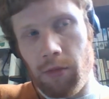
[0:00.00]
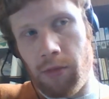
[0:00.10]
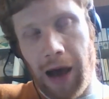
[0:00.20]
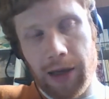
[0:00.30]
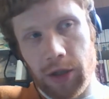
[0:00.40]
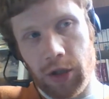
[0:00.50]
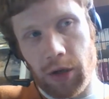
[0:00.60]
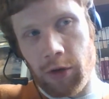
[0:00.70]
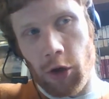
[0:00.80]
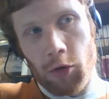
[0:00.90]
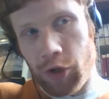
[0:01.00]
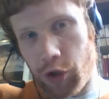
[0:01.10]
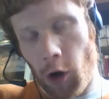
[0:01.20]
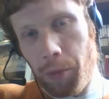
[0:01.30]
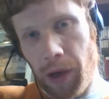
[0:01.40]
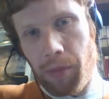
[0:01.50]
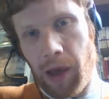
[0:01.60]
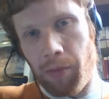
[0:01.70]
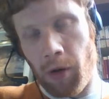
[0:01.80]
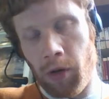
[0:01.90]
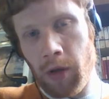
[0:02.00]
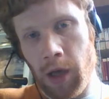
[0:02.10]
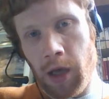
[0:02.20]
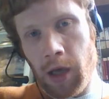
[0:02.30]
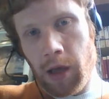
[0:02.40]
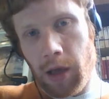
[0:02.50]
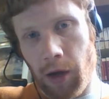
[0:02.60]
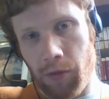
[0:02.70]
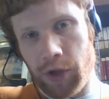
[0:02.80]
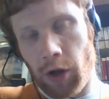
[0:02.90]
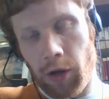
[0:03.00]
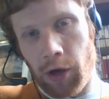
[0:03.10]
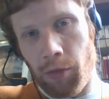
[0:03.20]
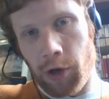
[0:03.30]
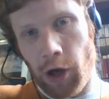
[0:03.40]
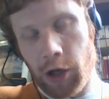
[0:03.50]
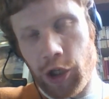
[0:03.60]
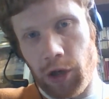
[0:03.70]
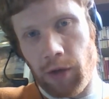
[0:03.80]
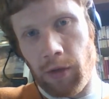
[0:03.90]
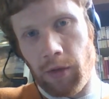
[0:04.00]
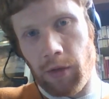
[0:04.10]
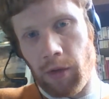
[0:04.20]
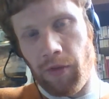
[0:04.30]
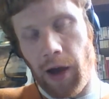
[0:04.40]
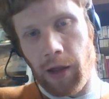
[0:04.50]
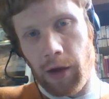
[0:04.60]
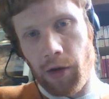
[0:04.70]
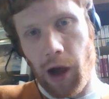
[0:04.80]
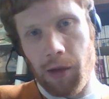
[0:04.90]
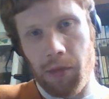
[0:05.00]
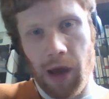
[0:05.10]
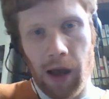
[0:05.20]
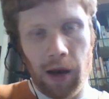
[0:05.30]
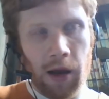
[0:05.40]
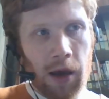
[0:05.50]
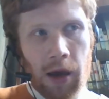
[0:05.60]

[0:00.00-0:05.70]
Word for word: that's you know stopping people can result in a reduction in, in violent crime, then